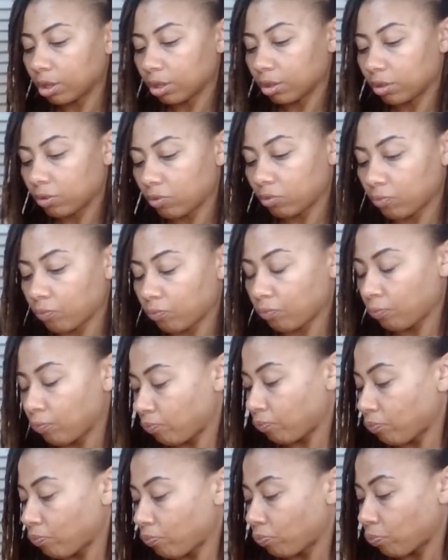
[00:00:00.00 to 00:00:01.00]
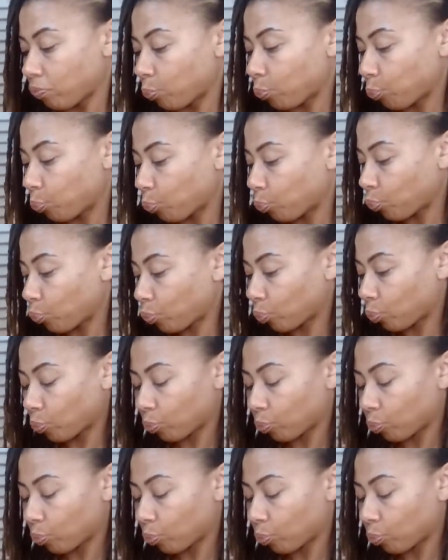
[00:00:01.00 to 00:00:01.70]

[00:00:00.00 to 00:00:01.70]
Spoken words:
No one is speaking in this clip.